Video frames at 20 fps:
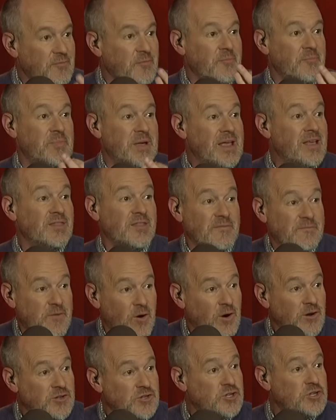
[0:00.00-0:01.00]
of being the
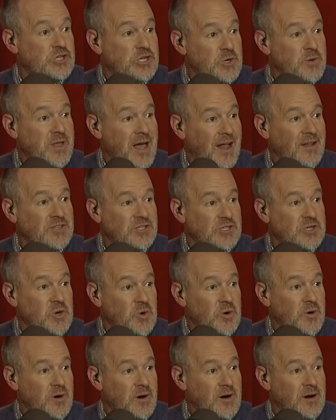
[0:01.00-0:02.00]
first to that
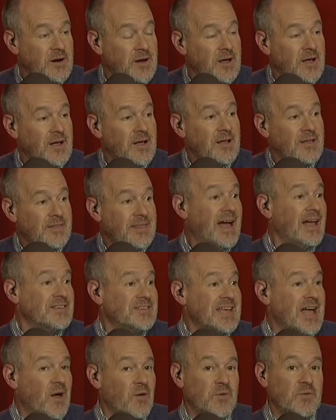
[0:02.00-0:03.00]
score.
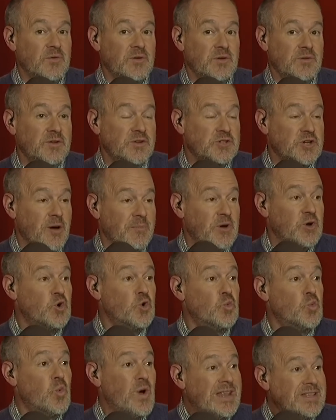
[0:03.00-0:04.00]
That's how you determine
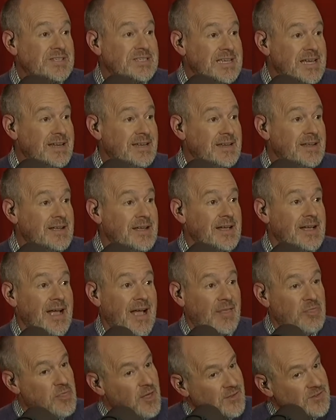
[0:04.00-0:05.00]
who wins it.
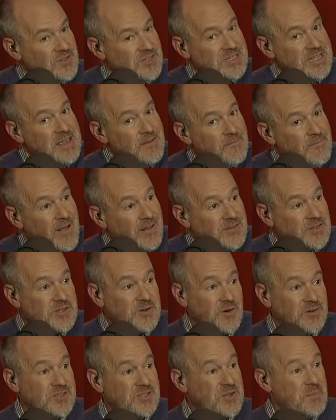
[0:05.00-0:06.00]
And thus, defense
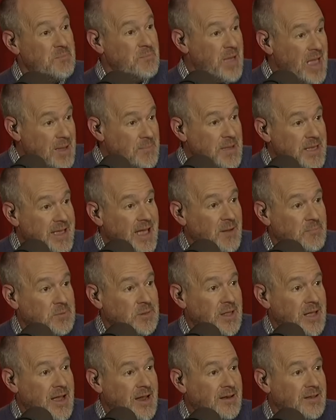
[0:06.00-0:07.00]
starts to maybe get
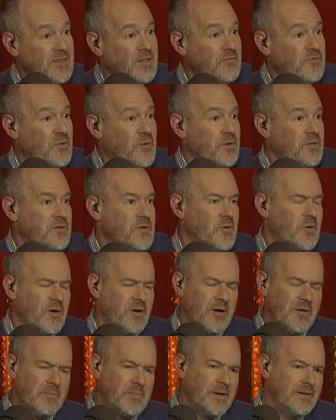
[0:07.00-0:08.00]
played in the fourth
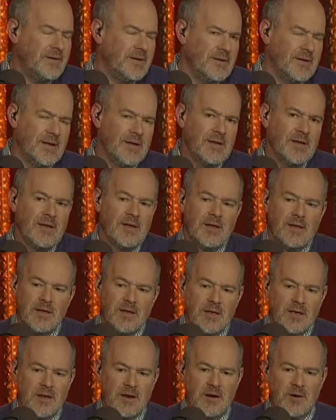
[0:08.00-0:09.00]
quarter. But,
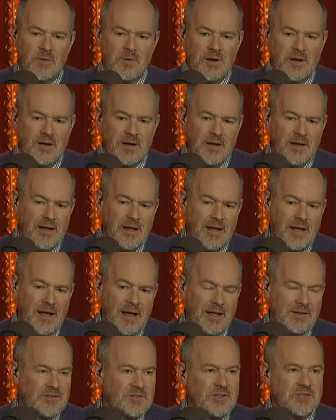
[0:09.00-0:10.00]
you know, uh,
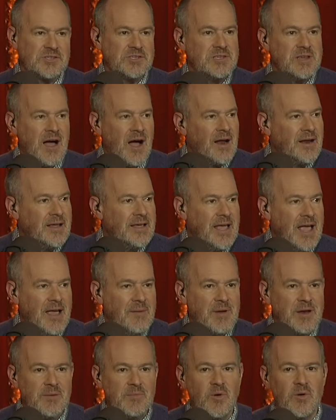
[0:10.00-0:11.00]
it, it's just not a
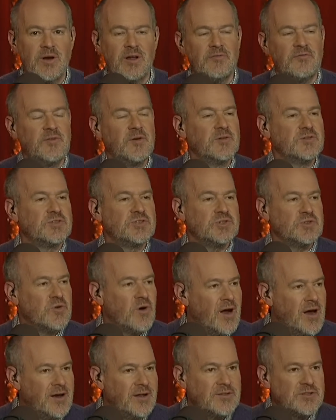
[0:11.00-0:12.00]
game anymore. And if you're
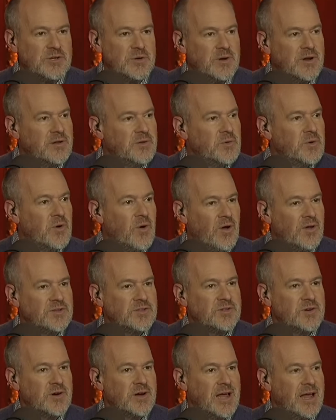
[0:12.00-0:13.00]
trying to tune into an all
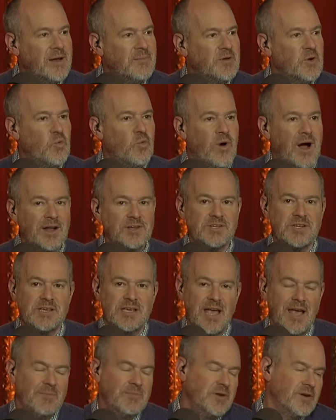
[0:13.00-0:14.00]
star game to watch a
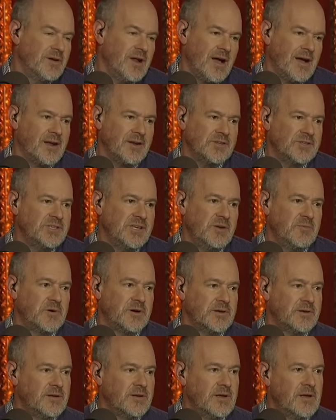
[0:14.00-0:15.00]
game, you're not going to see
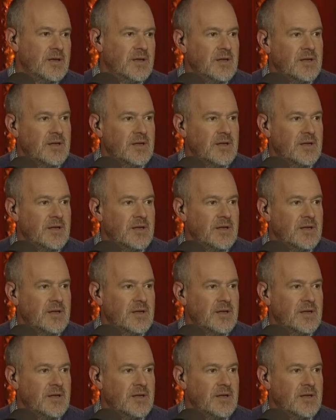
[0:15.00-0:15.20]
one.